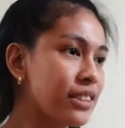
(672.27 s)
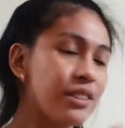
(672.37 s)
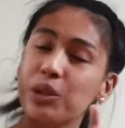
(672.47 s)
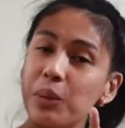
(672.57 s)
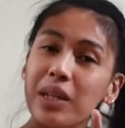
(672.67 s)

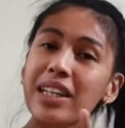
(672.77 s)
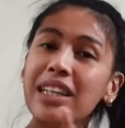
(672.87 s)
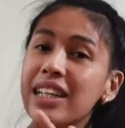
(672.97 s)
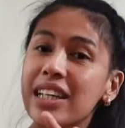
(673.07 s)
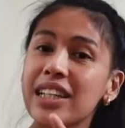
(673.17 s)
doing
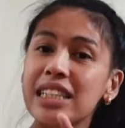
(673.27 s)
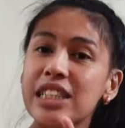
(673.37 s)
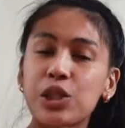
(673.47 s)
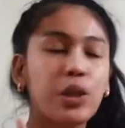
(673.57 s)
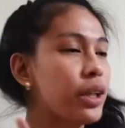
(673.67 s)
this,
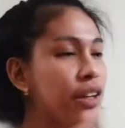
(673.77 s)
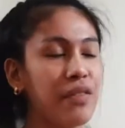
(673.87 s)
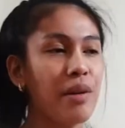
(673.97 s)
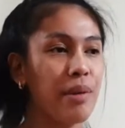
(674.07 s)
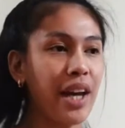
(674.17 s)

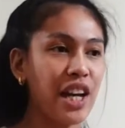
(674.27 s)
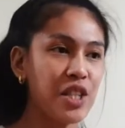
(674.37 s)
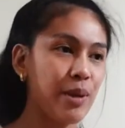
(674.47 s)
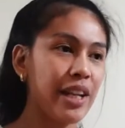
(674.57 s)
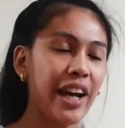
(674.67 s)
giving my
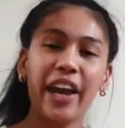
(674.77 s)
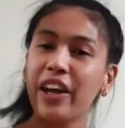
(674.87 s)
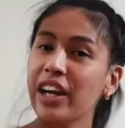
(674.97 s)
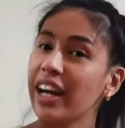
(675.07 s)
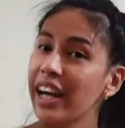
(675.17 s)
husband a
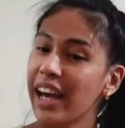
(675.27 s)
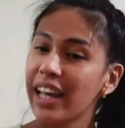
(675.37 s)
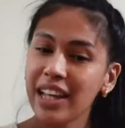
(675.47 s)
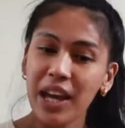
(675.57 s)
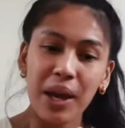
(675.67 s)

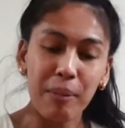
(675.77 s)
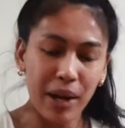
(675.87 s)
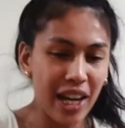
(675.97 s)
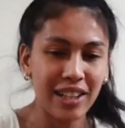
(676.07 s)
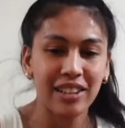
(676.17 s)
haircut.
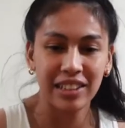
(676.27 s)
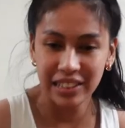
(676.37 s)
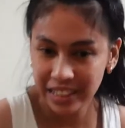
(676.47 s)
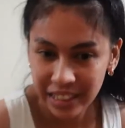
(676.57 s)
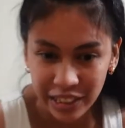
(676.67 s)
But
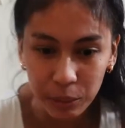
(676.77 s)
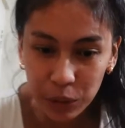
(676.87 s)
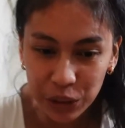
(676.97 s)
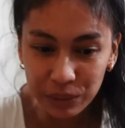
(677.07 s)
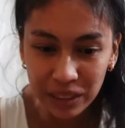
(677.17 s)

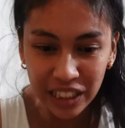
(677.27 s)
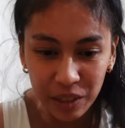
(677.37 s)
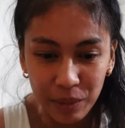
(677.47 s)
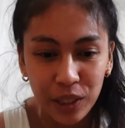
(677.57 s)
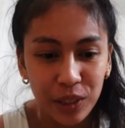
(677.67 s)
most of the
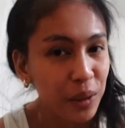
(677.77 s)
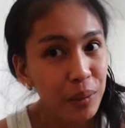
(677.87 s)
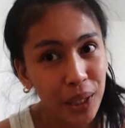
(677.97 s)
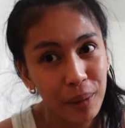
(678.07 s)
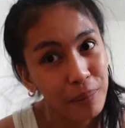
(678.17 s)
time, I don't know
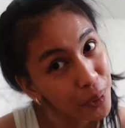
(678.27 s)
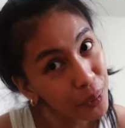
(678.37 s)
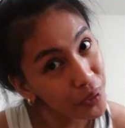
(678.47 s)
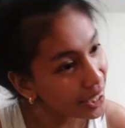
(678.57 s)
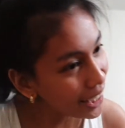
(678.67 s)
what I'm
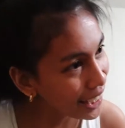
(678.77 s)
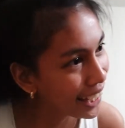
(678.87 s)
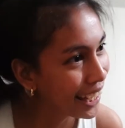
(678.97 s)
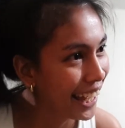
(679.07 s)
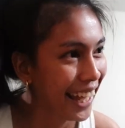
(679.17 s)
doing.
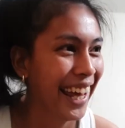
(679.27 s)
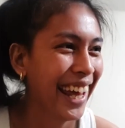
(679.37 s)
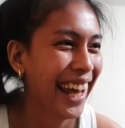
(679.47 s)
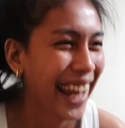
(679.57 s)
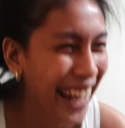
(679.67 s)

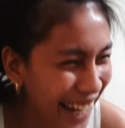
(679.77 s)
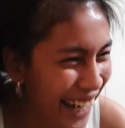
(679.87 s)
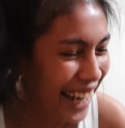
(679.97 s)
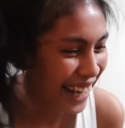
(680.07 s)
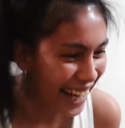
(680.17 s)

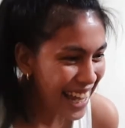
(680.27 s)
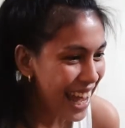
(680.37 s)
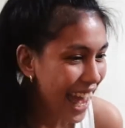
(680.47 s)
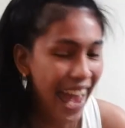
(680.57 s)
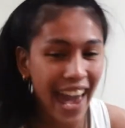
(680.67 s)

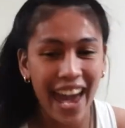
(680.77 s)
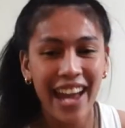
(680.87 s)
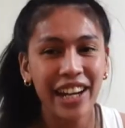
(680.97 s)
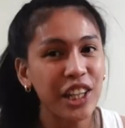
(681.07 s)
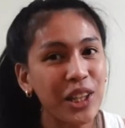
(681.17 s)

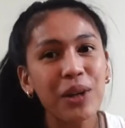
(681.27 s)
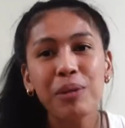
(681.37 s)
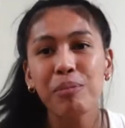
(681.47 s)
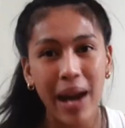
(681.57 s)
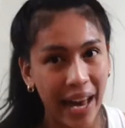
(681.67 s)
And he
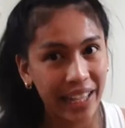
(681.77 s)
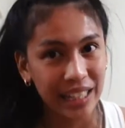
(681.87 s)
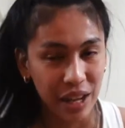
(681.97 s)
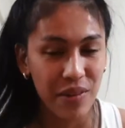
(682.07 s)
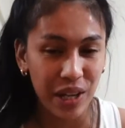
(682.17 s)
don't
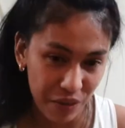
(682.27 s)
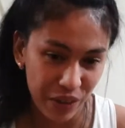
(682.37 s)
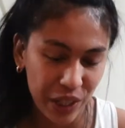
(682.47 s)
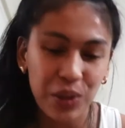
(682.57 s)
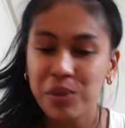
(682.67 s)
mind even if
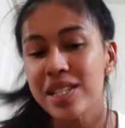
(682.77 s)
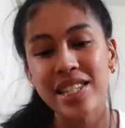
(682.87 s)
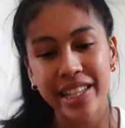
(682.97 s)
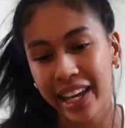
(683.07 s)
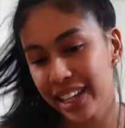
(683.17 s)
I do
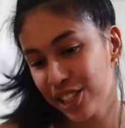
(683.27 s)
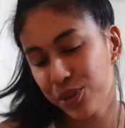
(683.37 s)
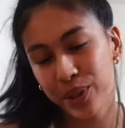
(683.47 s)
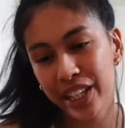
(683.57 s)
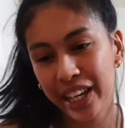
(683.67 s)
mistake. That's
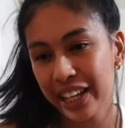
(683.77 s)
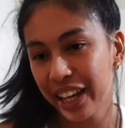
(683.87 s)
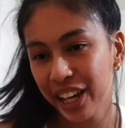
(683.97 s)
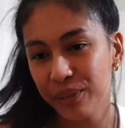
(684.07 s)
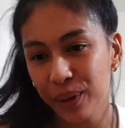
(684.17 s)
one thing I
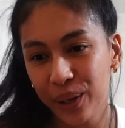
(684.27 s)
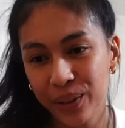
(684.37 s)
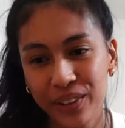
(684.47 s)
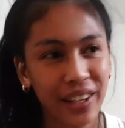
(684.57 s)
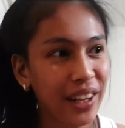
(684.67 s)
like
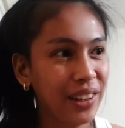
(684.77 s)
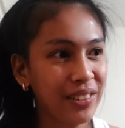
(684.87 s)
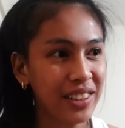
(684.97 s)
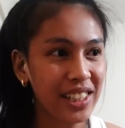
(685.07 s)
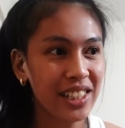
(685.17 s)
about him.
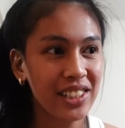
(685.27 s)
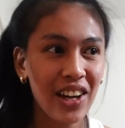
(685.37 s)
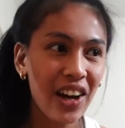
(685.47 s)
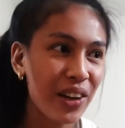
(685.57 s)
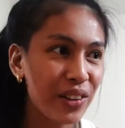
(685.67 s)
He just,
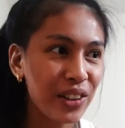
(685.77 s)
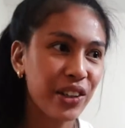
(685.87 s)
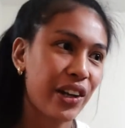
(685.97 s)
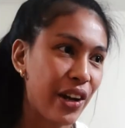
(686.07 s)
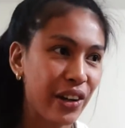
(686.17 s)

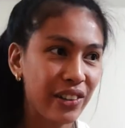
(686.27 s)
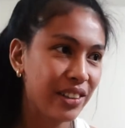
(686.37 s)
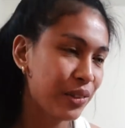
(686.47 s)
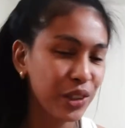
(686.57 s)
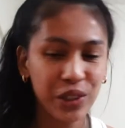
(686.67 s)
oh, he
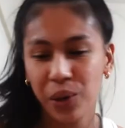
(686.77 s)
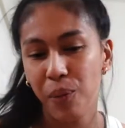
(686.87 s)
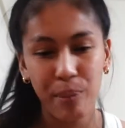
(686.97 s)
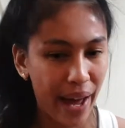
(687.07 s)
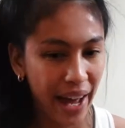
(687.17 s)
will grow
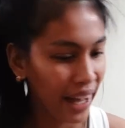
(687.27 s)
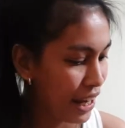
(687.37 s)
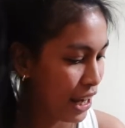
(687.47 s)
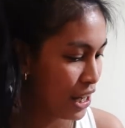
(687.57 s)
back.